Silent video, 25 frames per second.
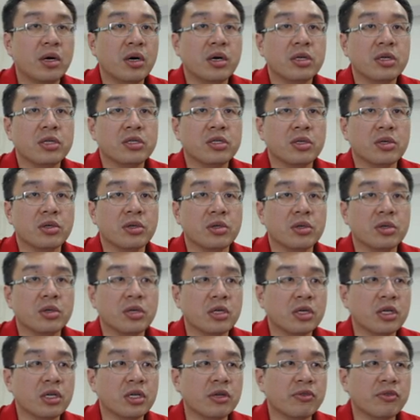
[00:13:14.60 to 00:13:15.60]
So
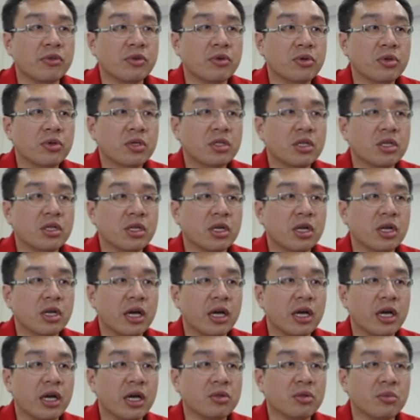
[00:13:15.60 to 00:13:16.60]
if you use the knight
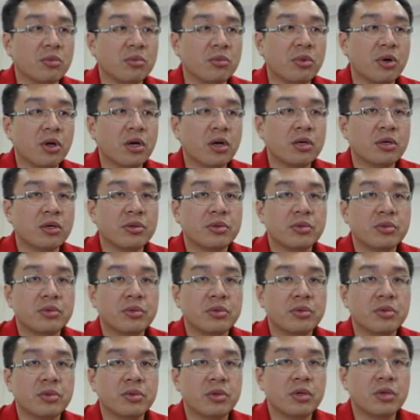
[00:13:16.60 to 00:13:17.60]
to block,
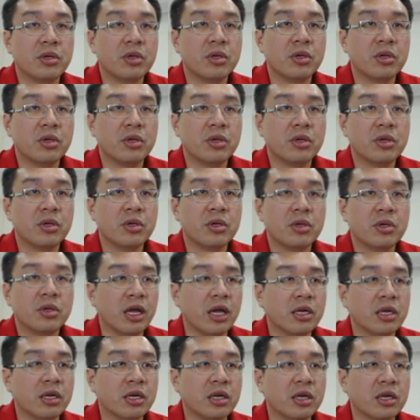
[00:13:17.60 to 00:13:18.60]
then
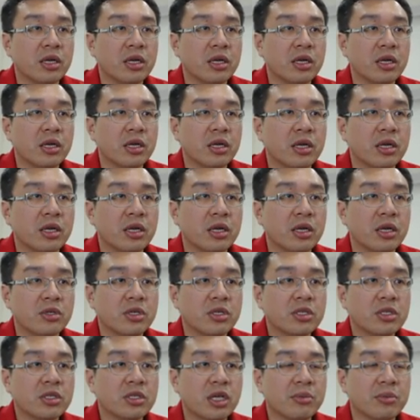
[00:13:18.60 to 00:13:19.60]
the knight will
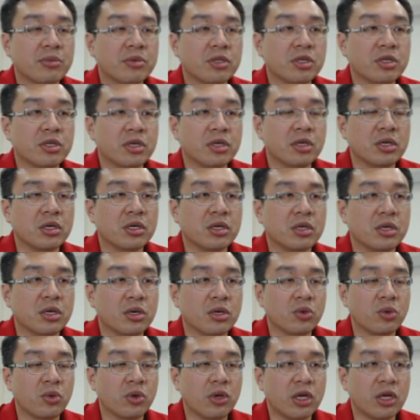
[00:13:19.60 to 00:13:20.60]
just capture the
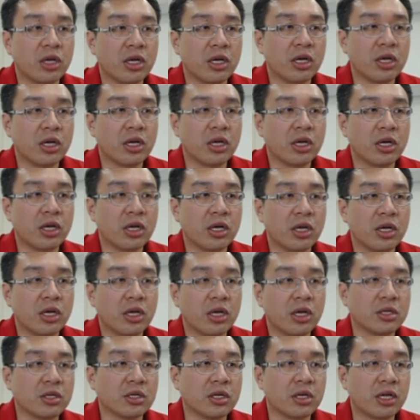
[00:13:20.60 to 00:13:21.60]
queen, and now
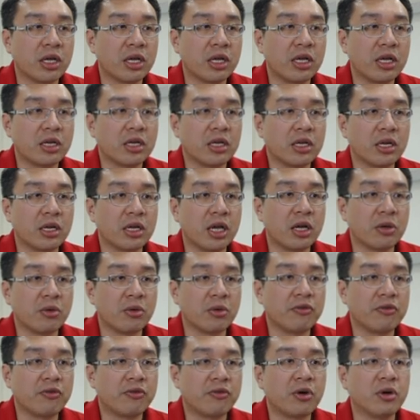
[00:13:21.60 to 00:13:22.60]
again the knight will
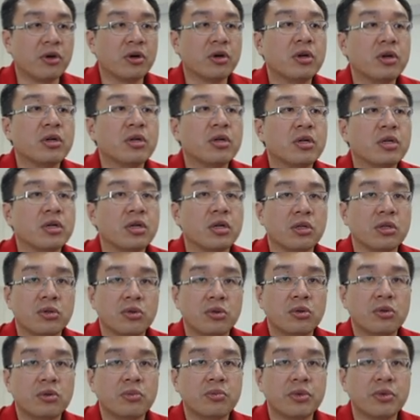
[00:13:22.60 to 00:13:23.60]
fall the
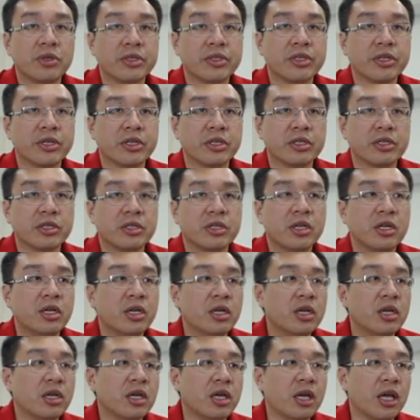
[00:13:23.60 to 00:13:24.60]
2 pieces,
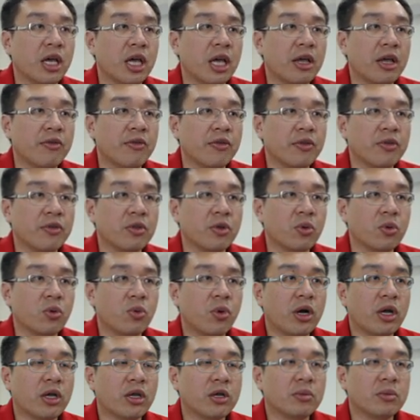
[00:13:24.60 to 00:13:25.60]
and with the
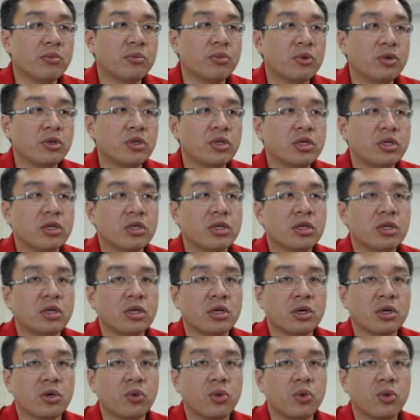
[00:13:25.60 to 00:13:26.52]
white push the